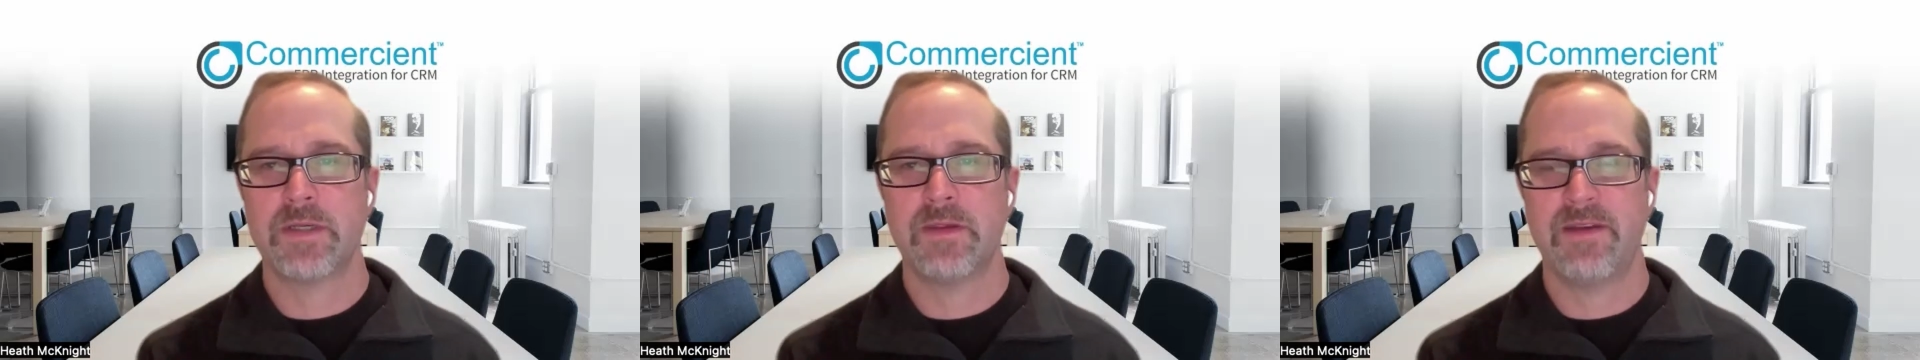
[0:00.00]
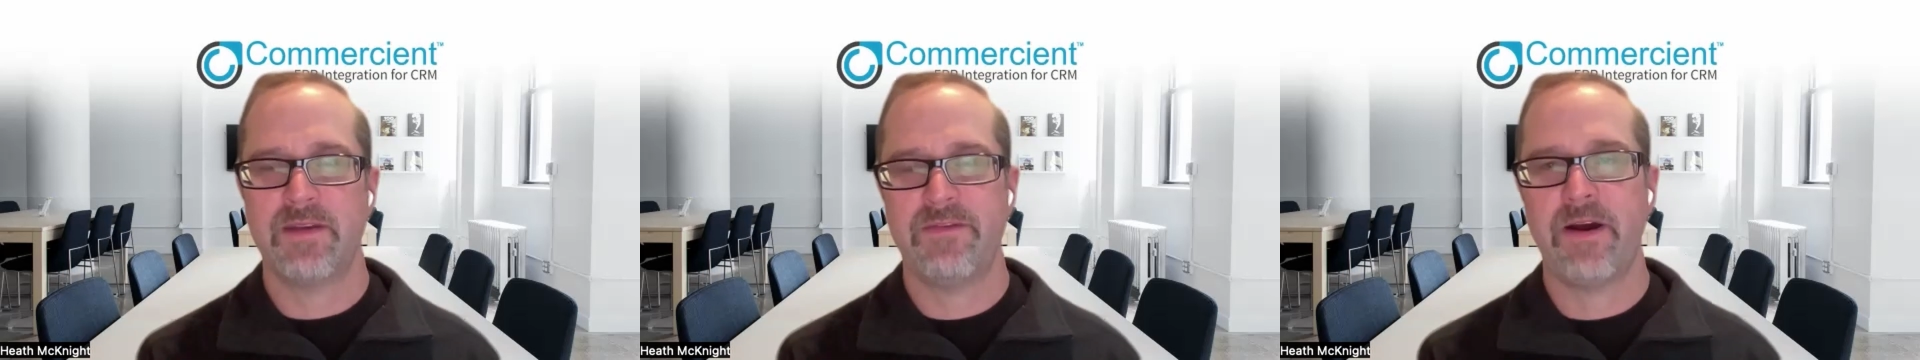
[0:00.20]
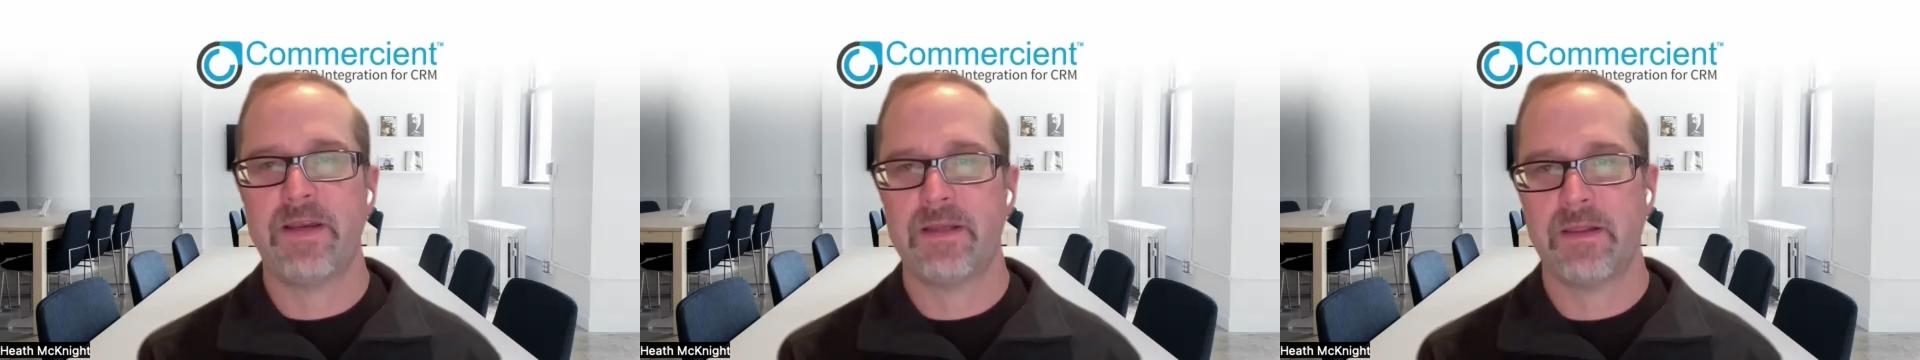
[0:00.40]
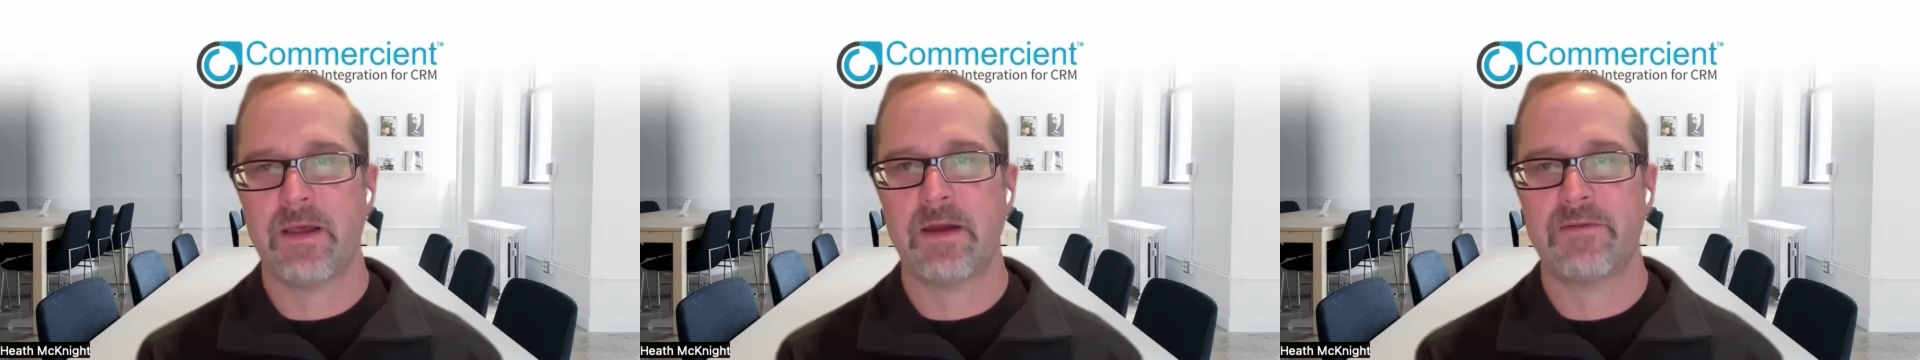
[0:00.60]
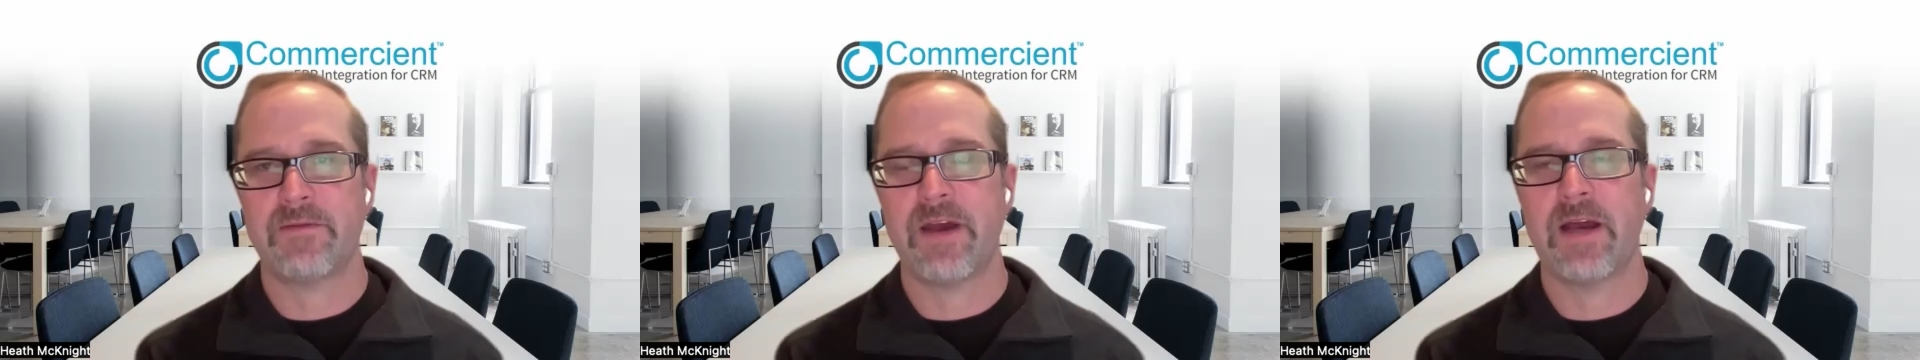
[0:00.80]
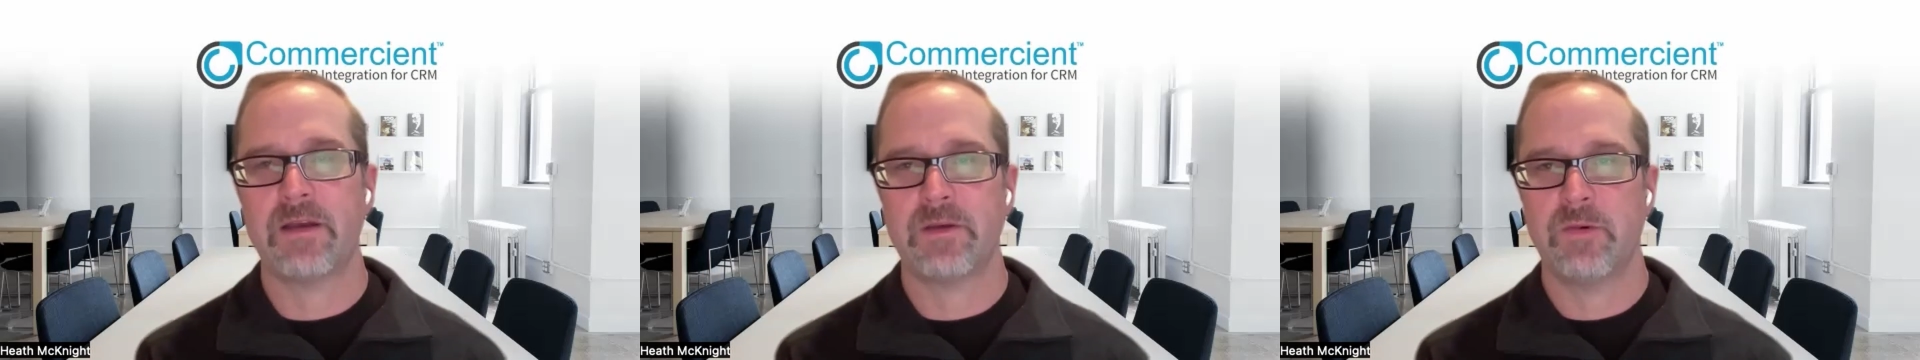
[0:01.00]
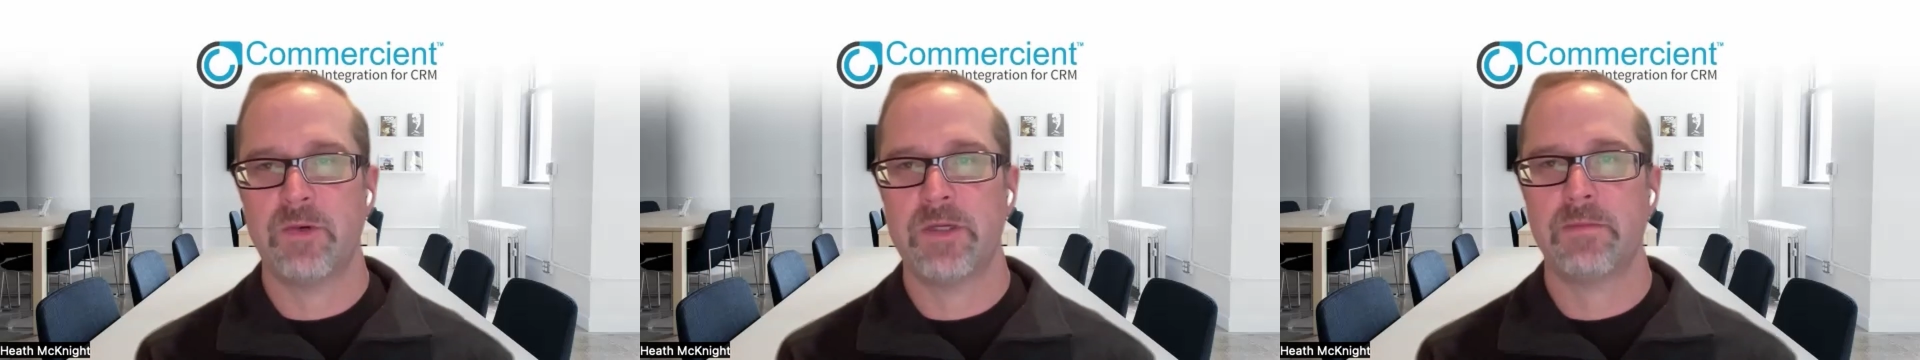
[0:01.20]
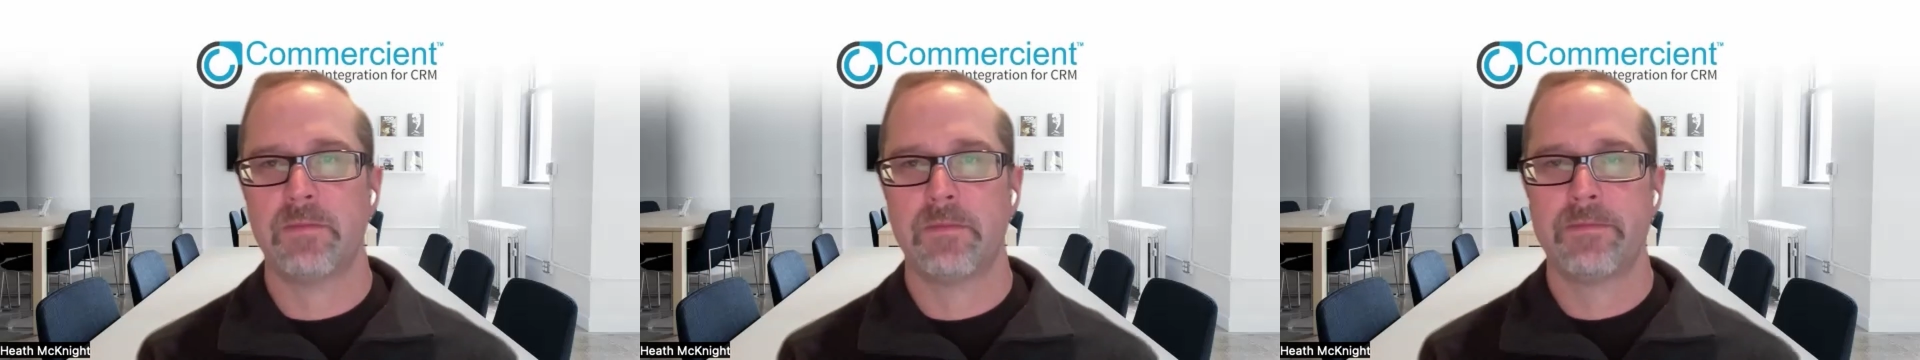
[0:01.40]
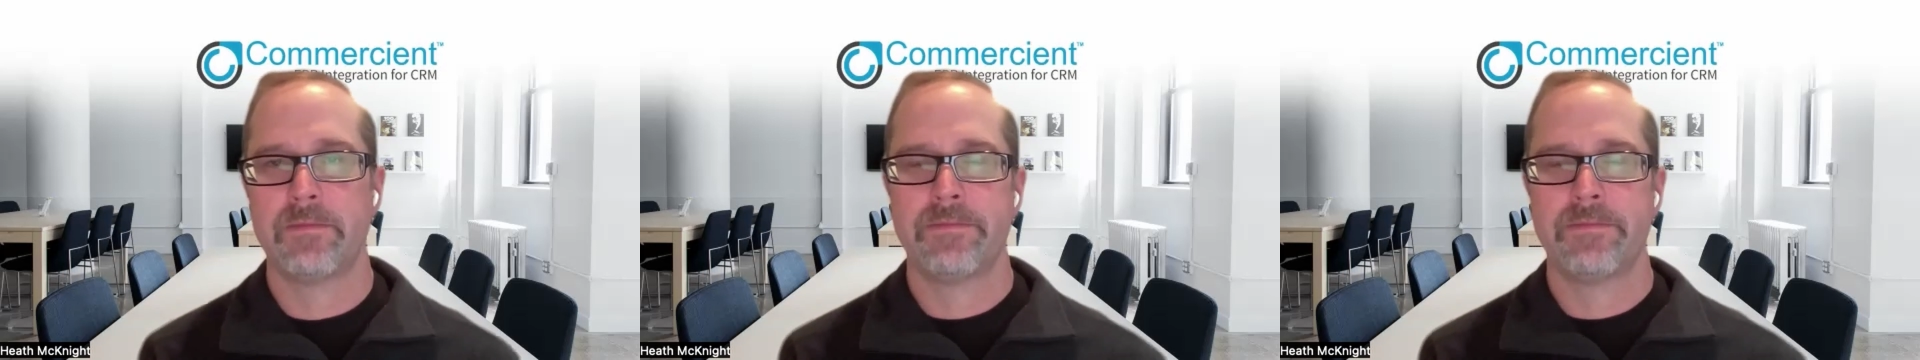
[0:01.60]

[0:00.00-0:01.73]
do they find a lot of value in?